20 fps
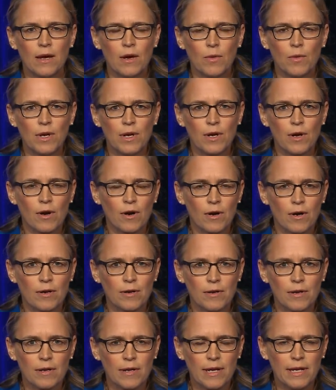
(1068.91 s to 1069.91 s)
We are
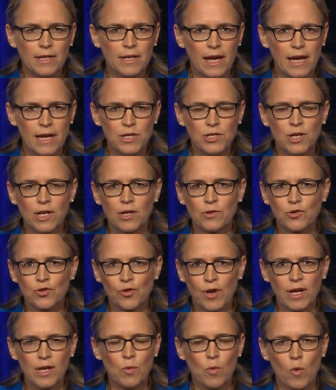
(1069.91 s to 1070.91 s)
engaging in
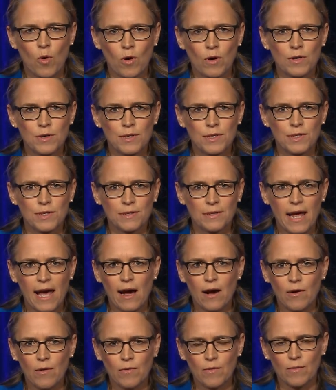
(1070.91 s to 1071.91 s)
trade wars
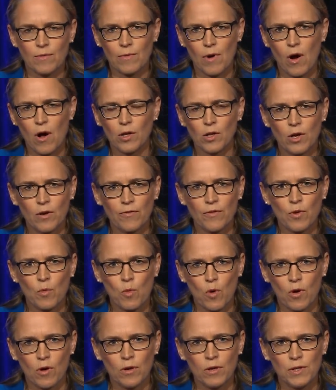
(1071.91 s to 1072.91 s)
now all over the
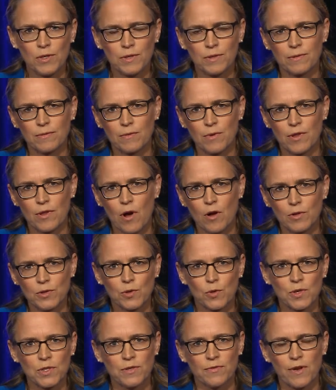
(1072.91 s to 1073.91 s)
world with all
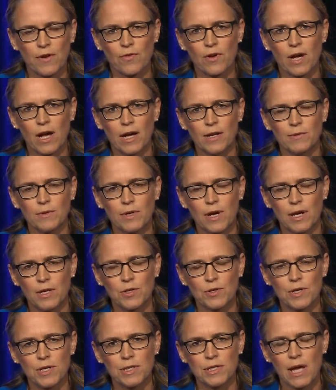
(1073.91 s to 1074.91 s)
sorts of different
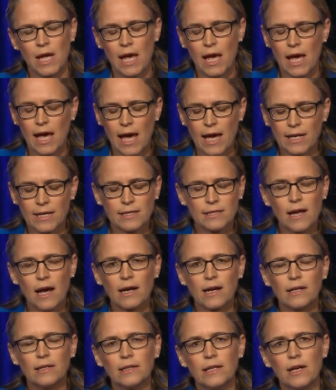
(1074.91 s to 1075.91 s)
countries, and it's
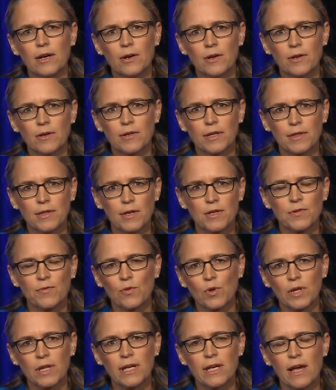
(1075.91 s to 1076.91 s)
not clear that there's
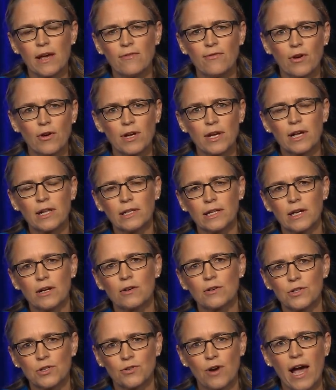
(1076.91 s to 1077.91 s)
really a very clear
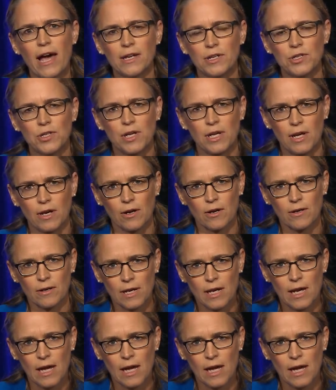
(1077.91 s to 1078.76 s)
strategy here.